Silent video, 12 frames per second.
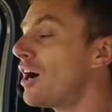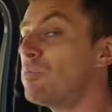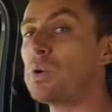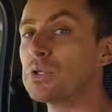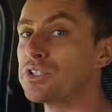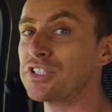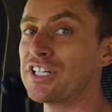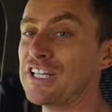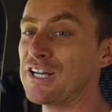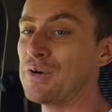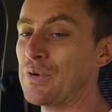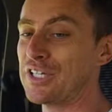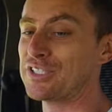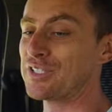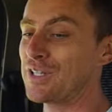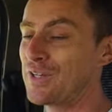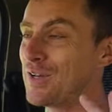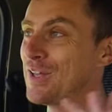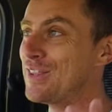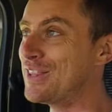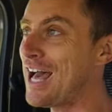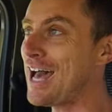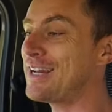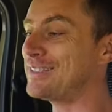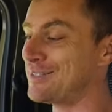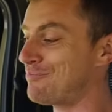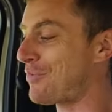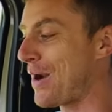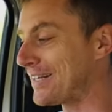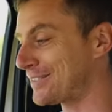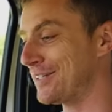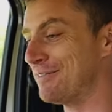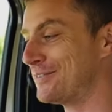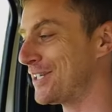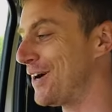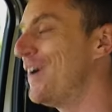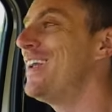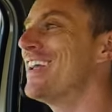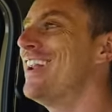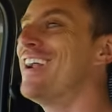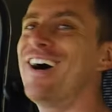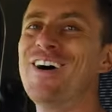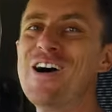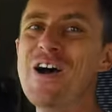cup holders in here, which that is impressive. So, you know,